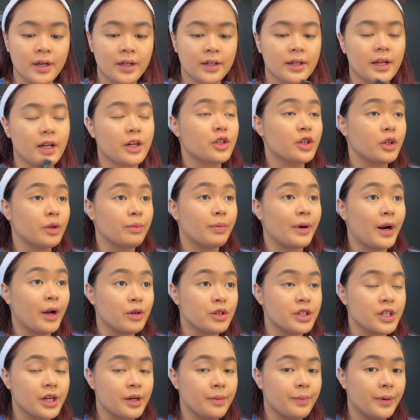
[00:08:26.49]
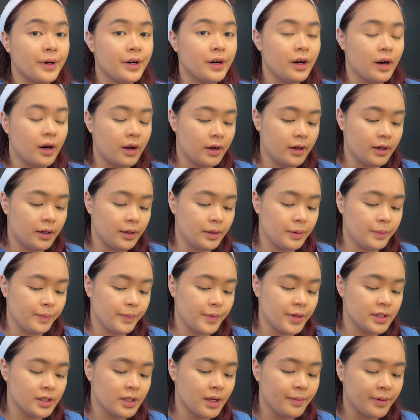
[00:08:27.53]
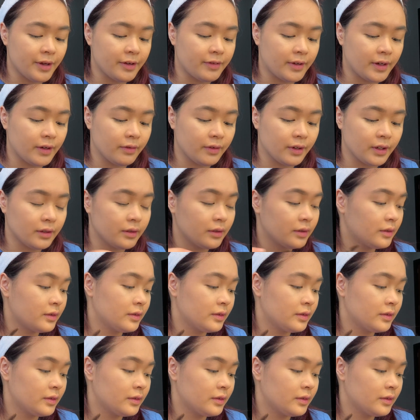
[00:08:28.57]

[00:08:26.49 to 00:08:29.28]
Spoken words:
Natural Brow Shaper. It's not my favorite.